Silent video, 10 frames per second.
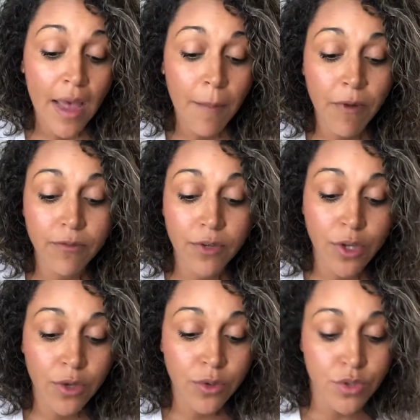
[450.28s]
But for
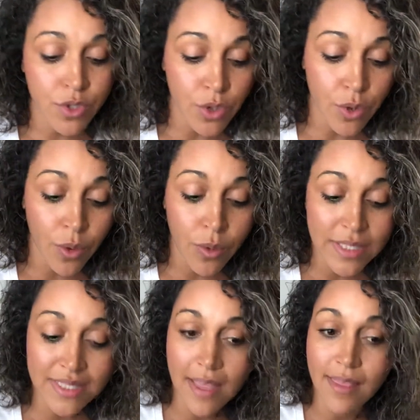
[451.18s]
you to
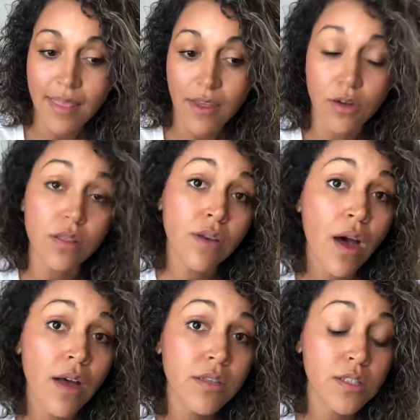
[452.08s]
say that they're
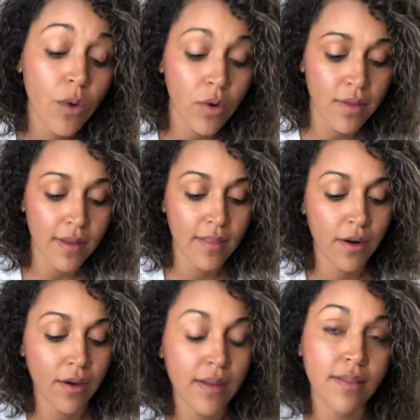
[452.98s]
thugs or that
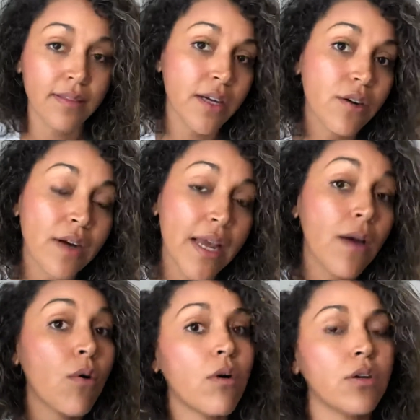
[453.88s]
they're illiterate
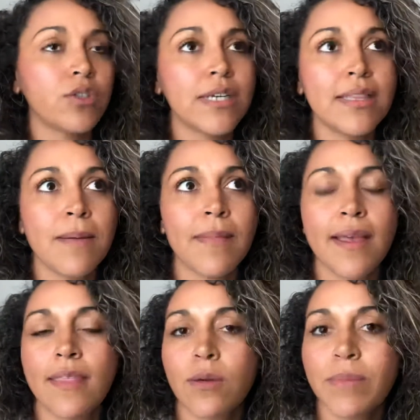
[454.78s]
or treat them
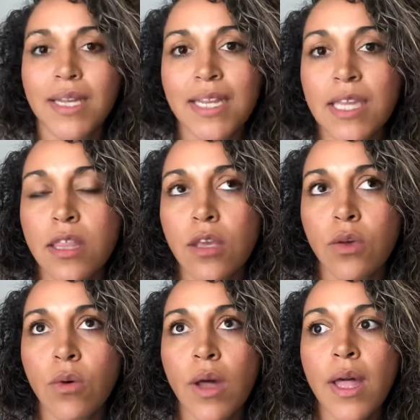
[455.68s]
like they're beneath
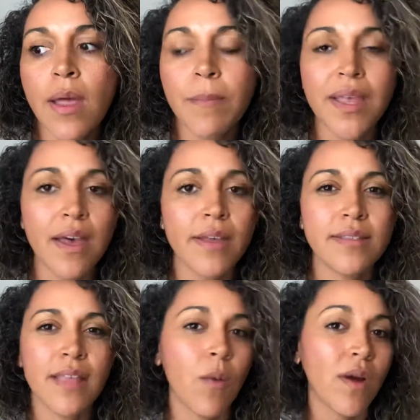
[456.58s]
you because
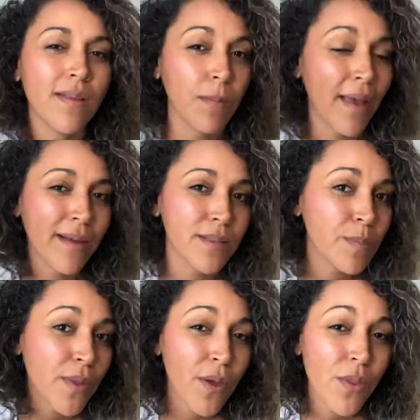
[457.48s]
they wear their pants
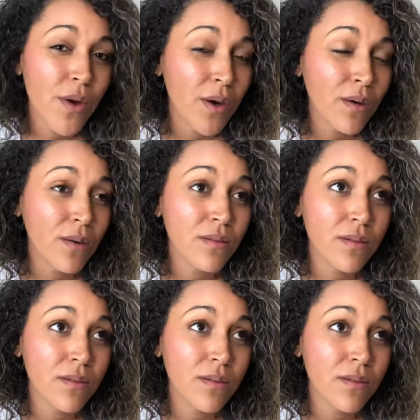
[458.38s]
below their,